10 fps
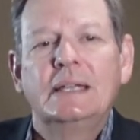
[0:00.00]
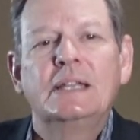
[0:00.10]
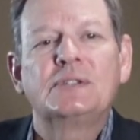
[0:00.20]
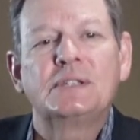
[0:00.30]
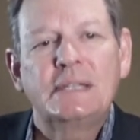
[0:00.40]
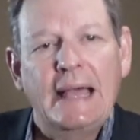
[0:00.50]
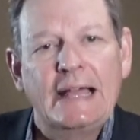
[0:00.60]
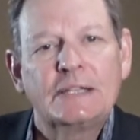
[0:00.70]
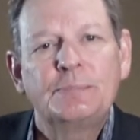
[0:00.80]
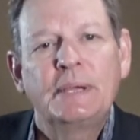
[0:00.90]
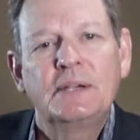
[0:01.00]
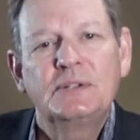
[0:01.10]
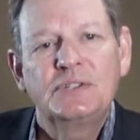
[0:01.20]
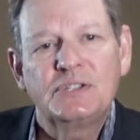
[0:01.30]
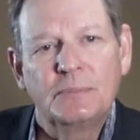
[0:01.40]
It's a taxpayer
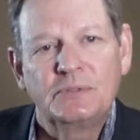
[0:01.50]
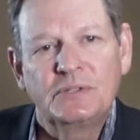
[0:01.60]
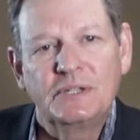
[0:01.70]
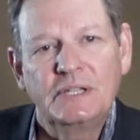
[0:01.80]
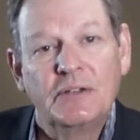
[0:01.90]
subsidy